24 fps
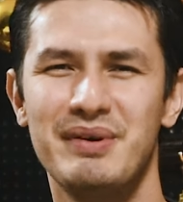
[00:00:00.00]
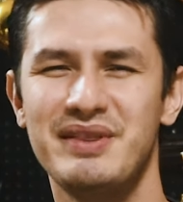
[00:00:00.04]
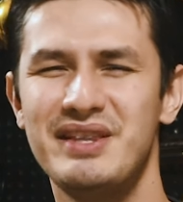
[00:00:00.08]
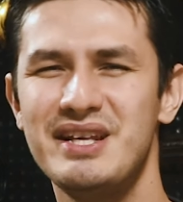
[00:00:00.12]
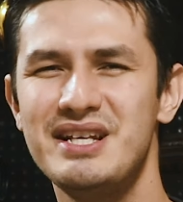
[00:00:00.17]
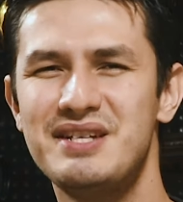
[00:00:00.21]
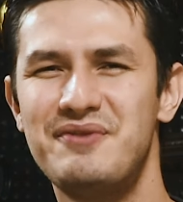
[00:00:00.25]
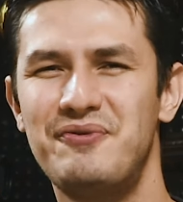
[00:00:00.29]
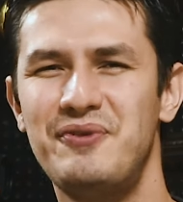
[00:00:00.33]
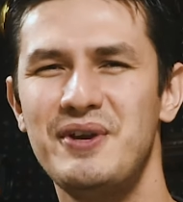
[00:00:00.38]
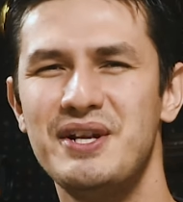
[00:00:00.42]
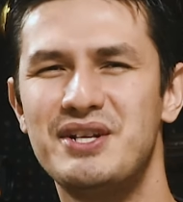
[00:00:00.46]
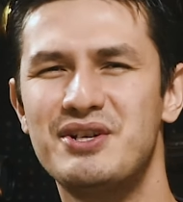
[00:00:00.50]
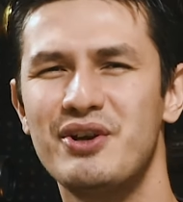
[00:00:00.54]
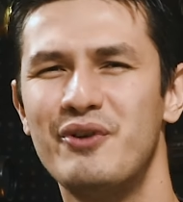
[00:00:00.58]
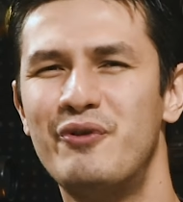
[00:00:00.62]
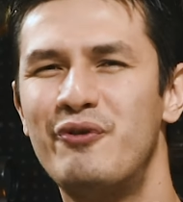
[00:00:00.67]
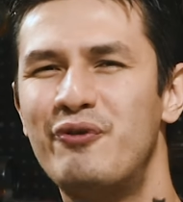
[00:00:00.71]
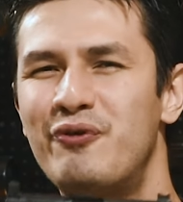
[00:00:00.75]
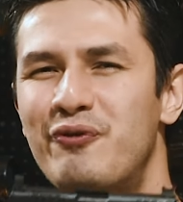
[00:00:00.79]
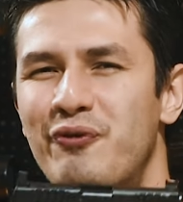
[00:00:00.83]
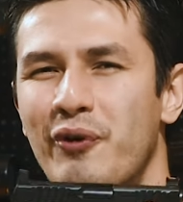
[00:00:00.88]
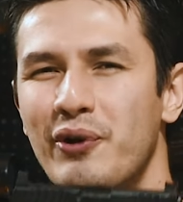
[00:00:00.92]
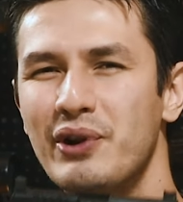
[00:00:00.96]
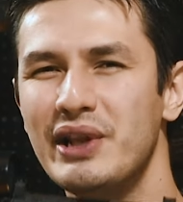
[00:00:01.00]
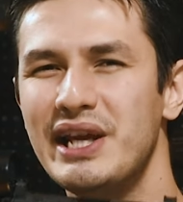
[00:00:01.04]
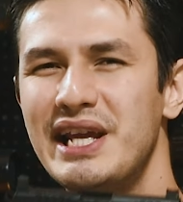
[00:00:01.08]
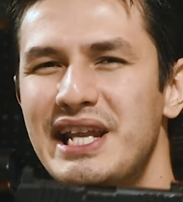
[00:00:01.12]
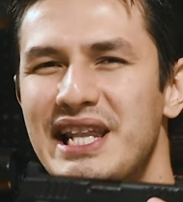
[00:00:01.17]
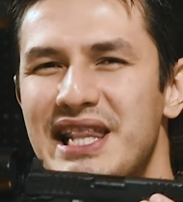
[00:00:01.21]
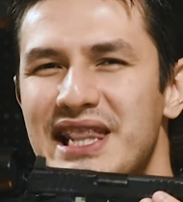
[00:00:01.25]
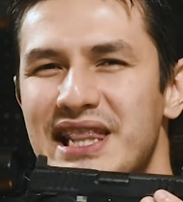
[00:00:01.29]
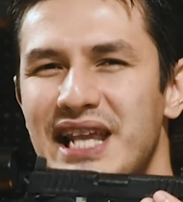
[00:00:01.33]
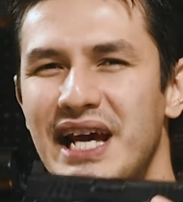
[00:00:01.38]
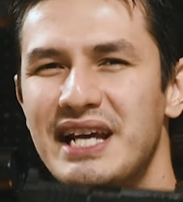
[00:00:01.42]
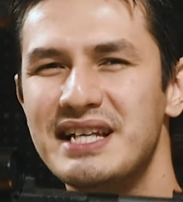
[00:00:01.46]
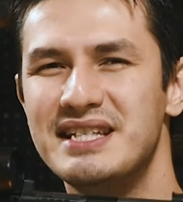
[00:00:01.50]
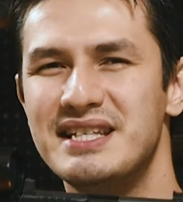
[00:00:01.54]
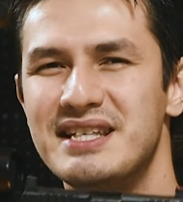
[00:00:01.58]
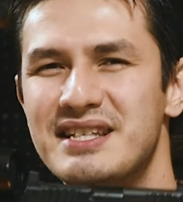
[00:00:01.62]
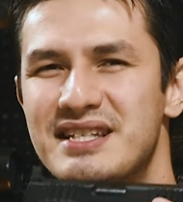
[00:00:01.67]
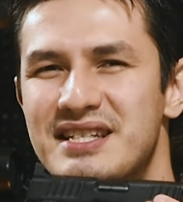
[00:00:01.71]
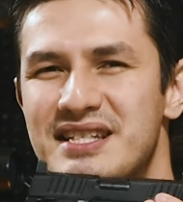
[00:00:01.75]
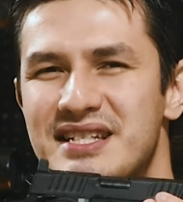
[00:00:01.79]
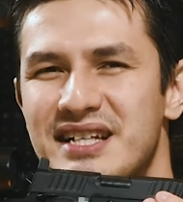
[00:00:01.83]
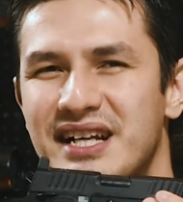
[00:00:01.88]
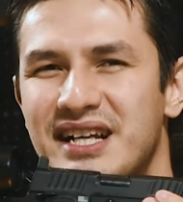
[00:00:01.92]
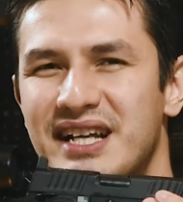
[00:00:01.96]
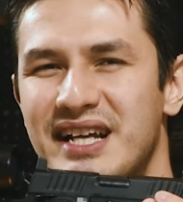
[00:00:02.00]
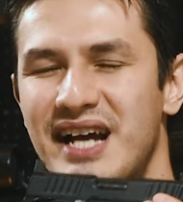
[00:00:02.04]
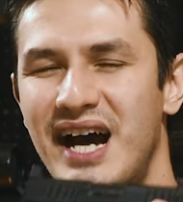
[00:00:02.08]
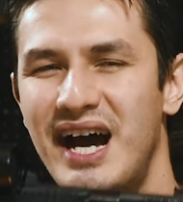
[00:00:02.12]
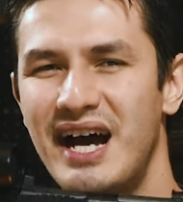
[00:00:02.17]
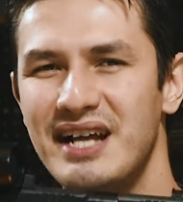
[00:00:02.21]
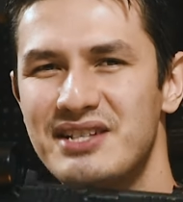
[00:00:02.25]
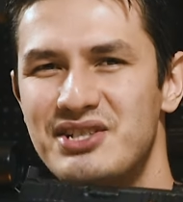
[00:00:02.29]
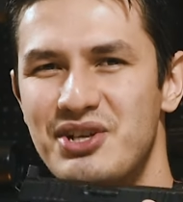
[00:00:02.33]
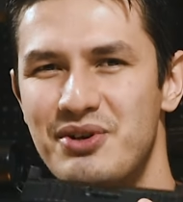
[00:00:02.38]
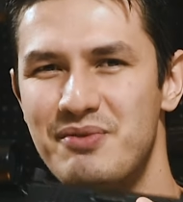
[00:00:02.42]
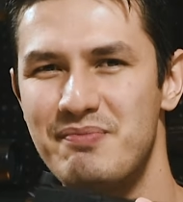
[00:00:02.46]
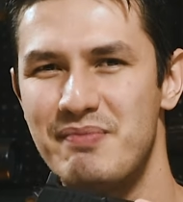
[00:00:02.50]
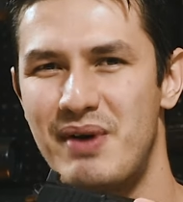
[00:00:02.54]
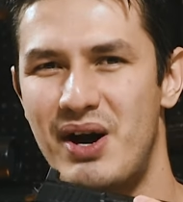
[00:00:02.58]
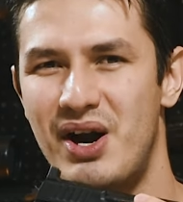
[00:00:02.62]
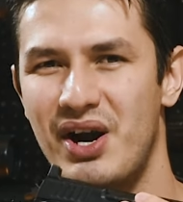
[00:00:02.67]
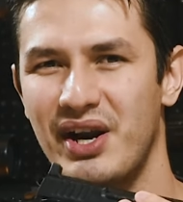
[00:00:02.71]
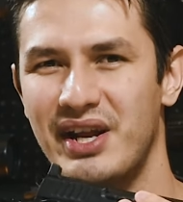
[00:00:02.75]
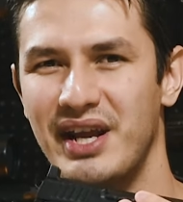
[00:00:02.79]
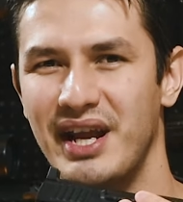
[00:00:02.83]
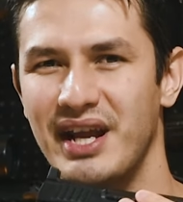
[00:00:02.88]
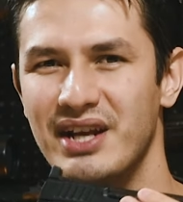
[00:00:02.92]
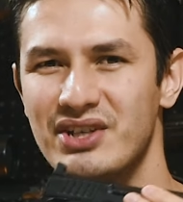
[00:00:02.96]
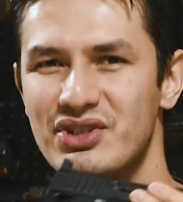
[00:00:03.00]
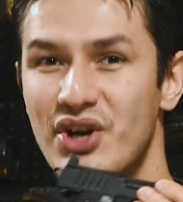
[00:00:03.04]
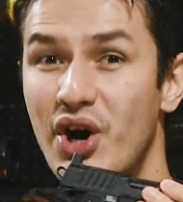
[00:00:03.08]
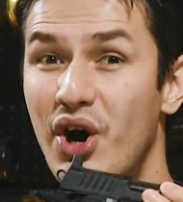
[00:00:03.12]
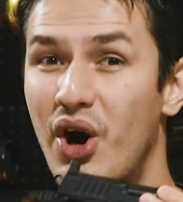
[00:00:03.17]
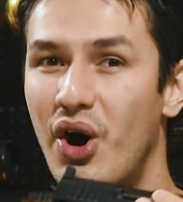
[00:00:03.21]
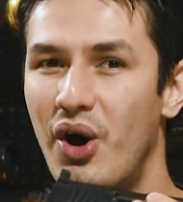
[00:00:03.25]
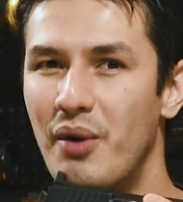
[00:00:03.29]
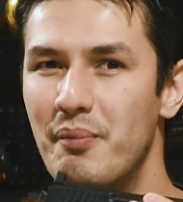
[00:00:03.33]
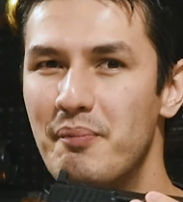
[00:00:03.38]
but these feature fully licensed Staccato markings